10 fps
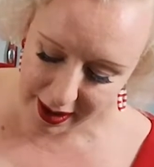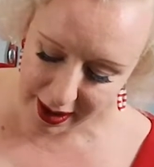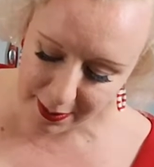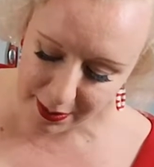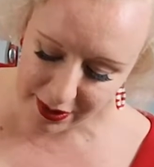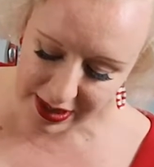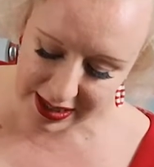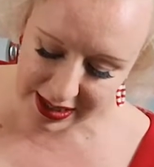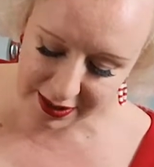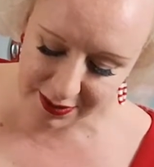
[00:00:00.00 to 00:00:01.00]
and
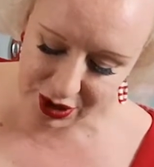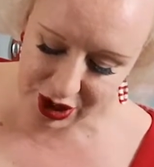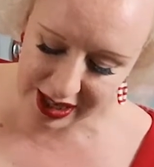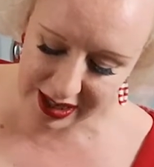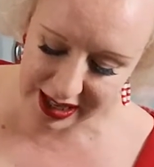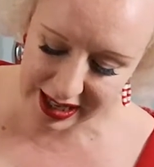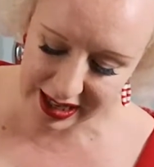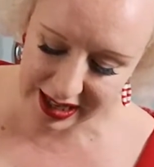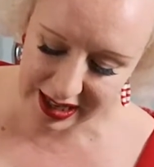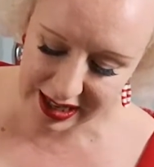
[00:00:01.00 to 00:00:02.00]
pressing them
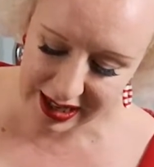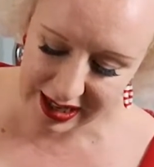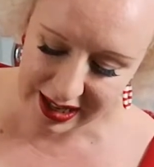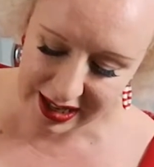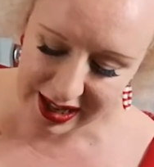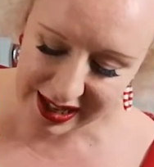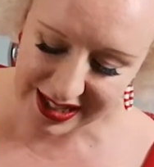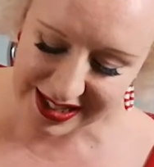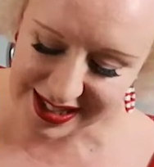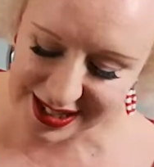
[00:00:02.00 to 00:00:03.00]
gently
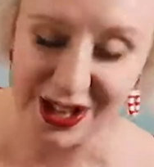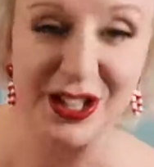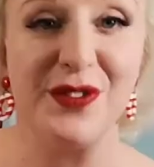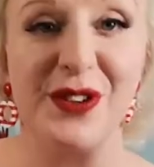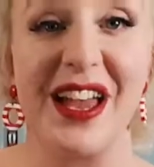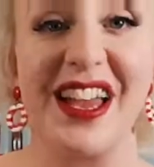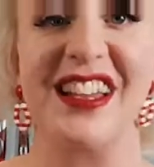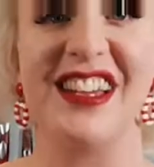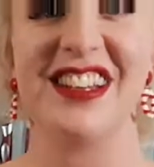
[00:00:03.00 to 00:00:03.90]
against the side of your cake.